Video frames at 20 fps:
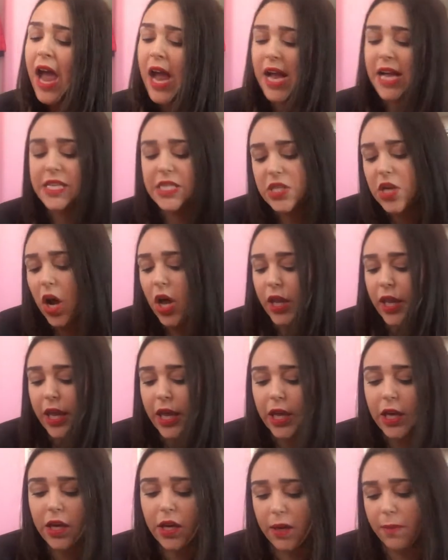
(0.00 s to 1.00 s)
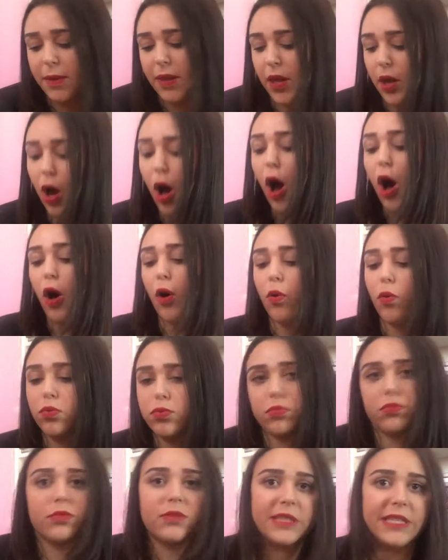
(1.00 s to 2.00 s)
It's not like gonna be like, oh,
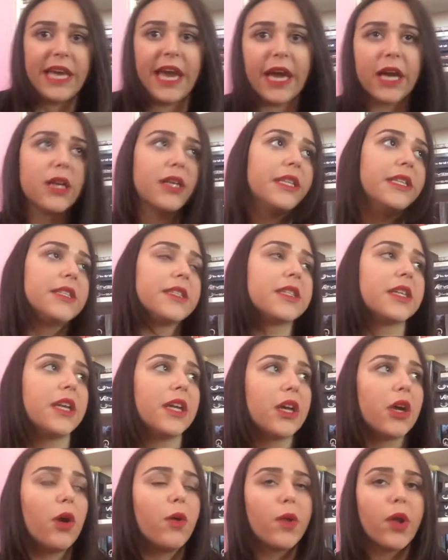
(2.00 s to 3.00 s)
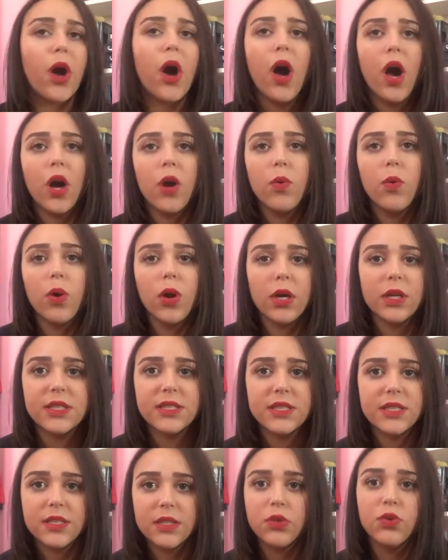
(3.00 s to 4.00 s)
Harry's gonna go to
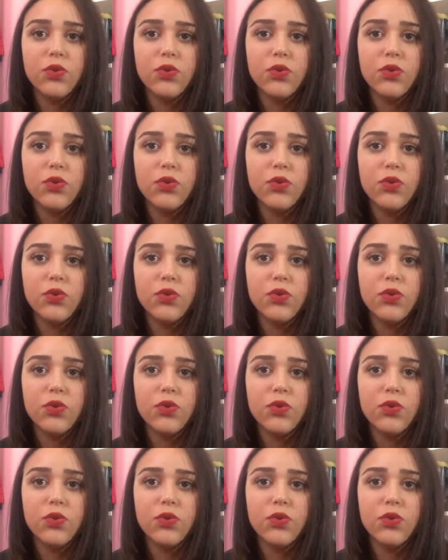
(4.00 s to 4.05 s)
Hogwarts.